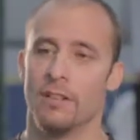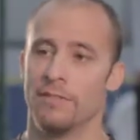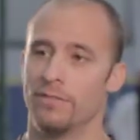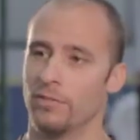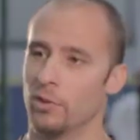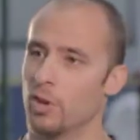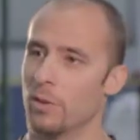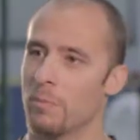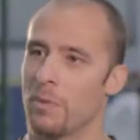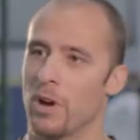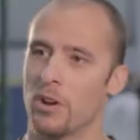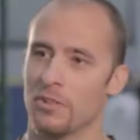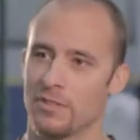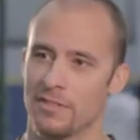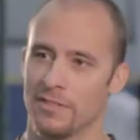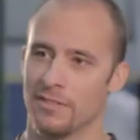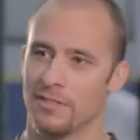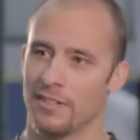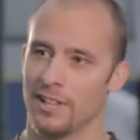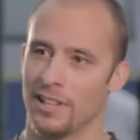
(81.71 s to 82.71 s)
Florida ball
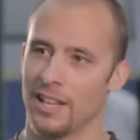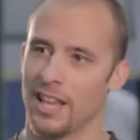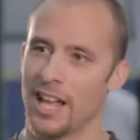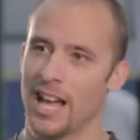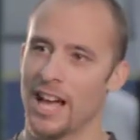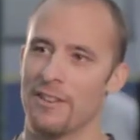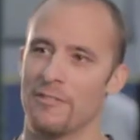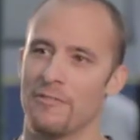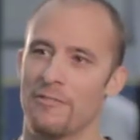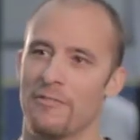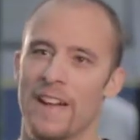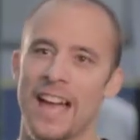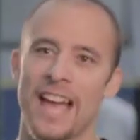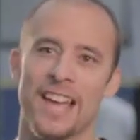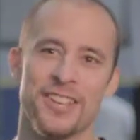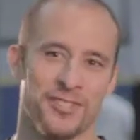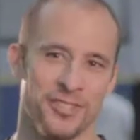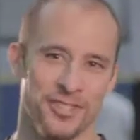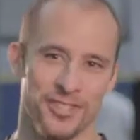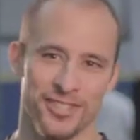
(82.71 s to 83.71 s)
is a lot
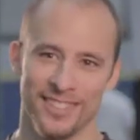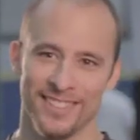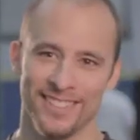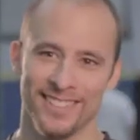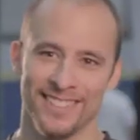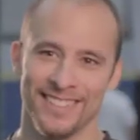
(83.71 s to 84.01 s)
faster